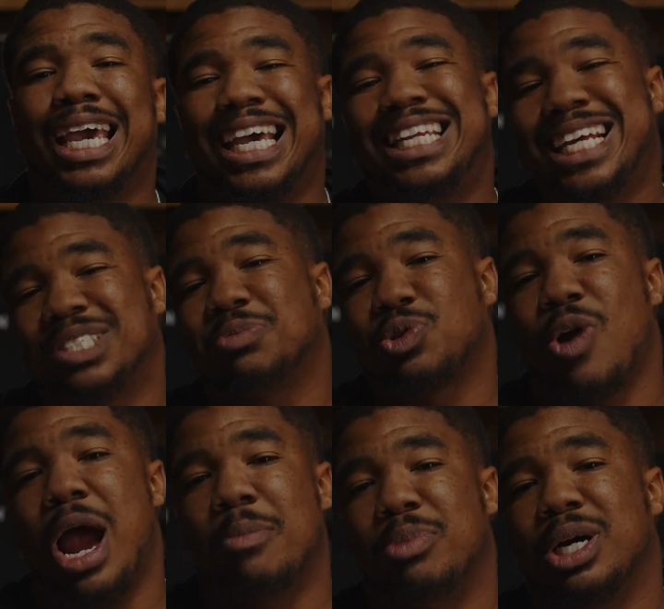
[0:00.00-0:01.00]
hit that
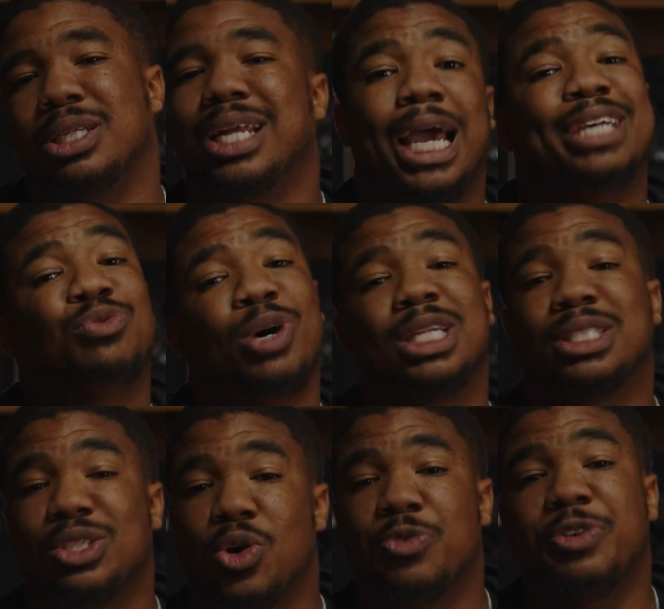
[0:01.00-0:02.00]
subscribe button as well as the
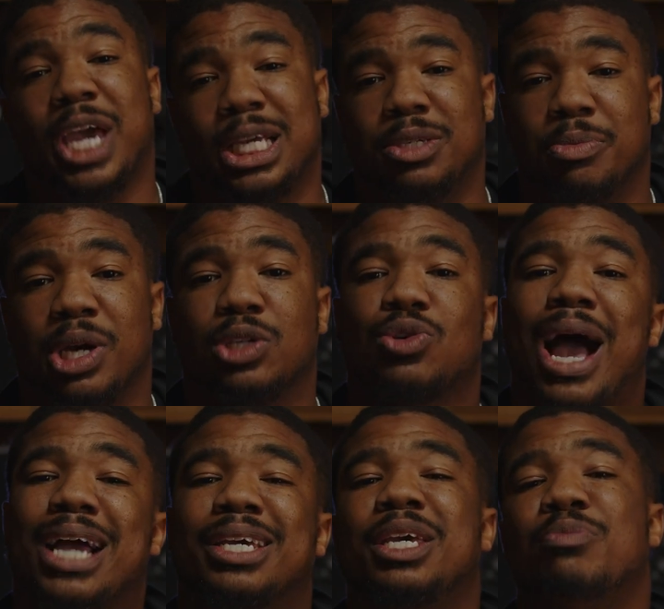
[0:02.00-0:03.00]
notification bell so I
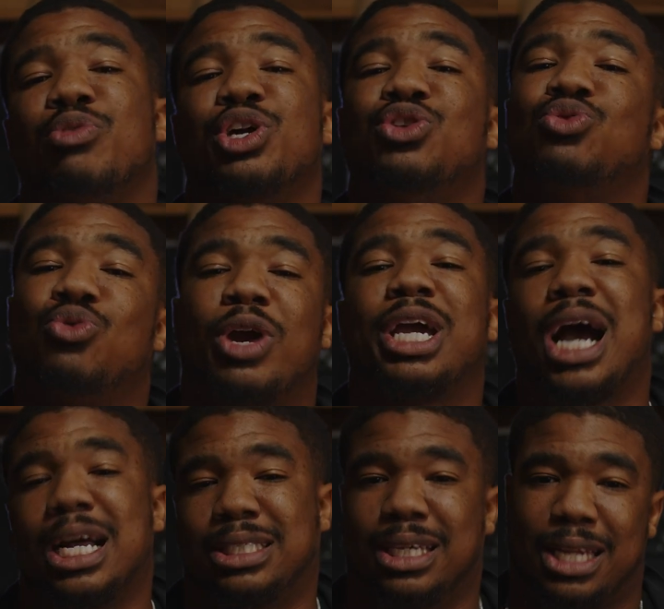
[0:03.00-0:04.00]
can keep bringing you great
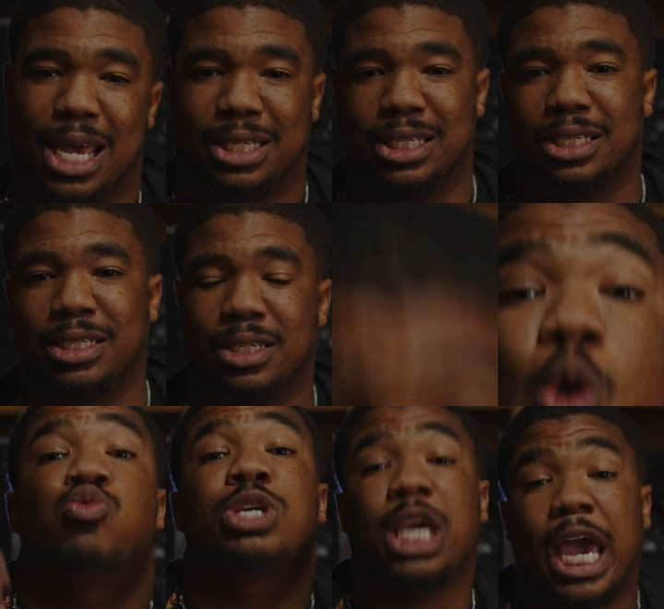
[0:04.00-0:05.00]
content like this.
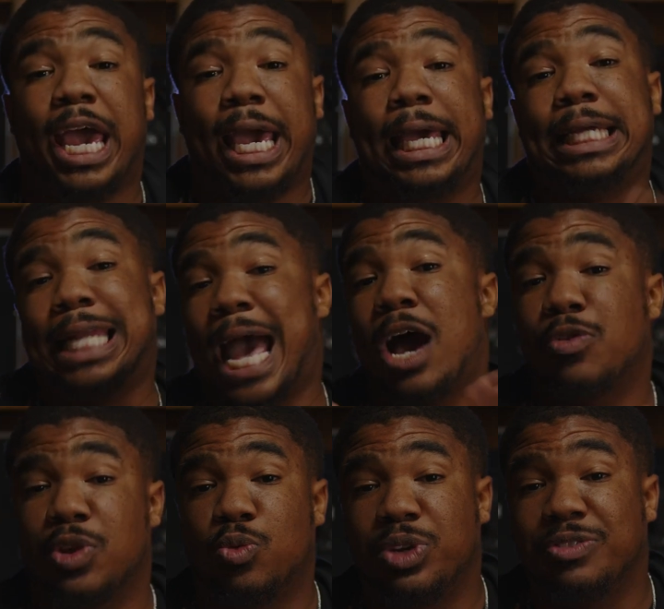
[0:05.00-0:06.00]
Okay, now
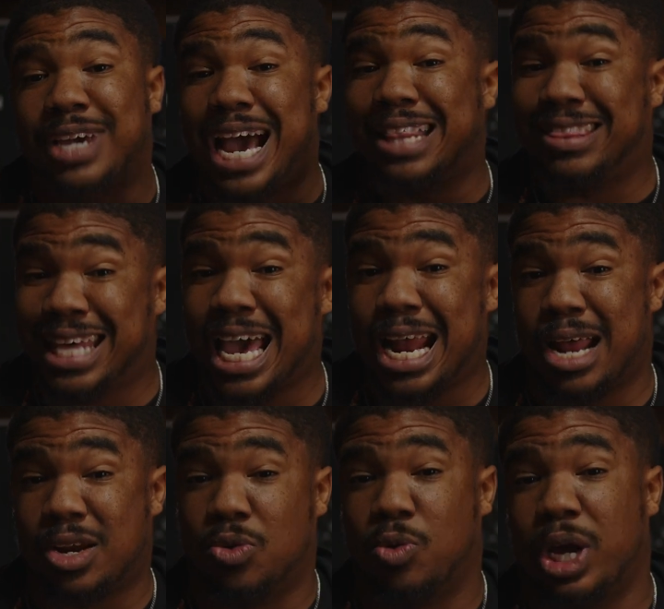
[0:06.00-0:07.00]
that we've got that out
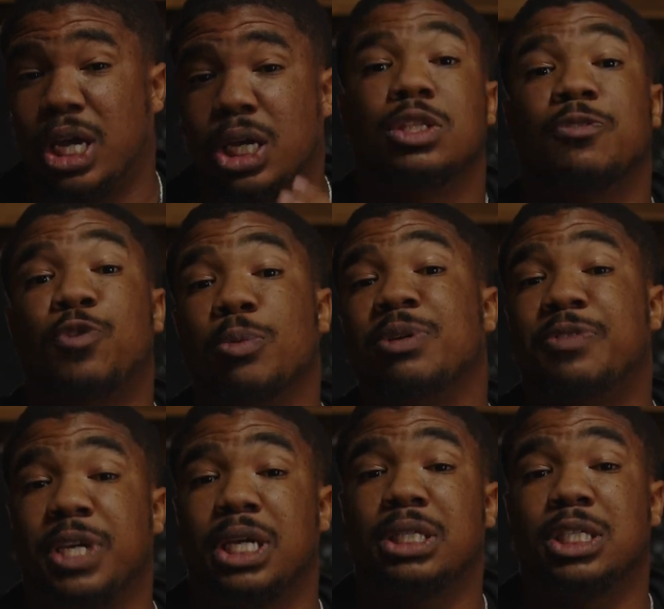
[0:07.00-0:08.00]
of the way, the formula for
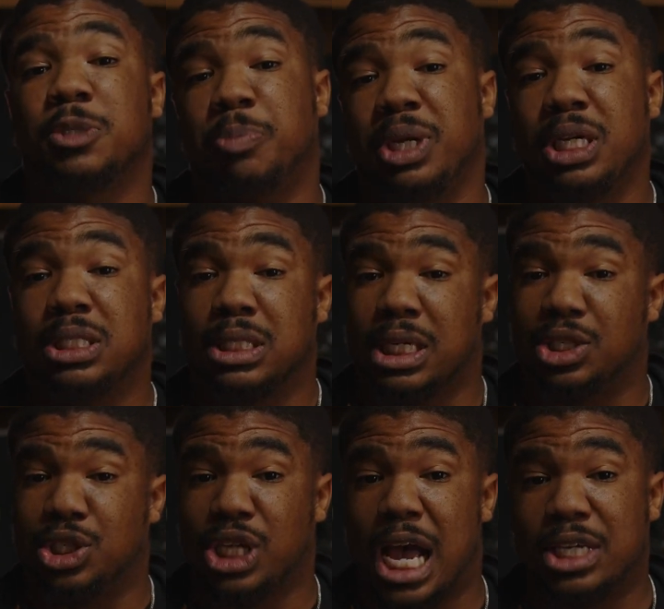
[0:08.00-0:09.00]
getting the speed to set your
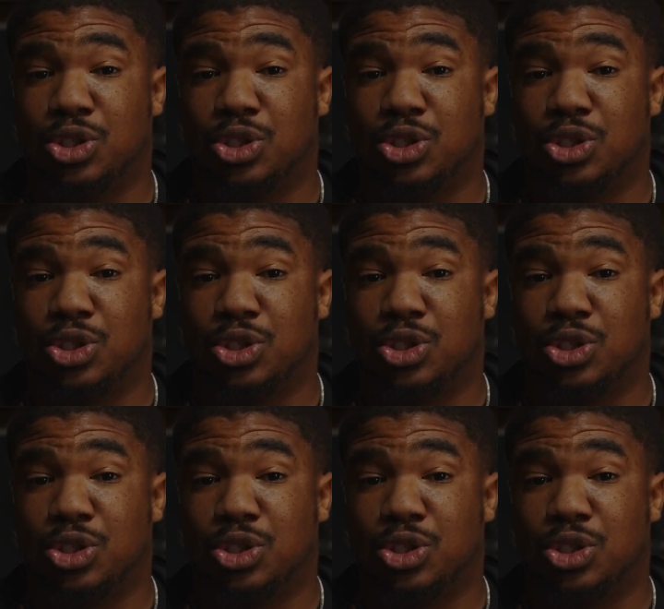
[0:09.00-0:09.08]
shots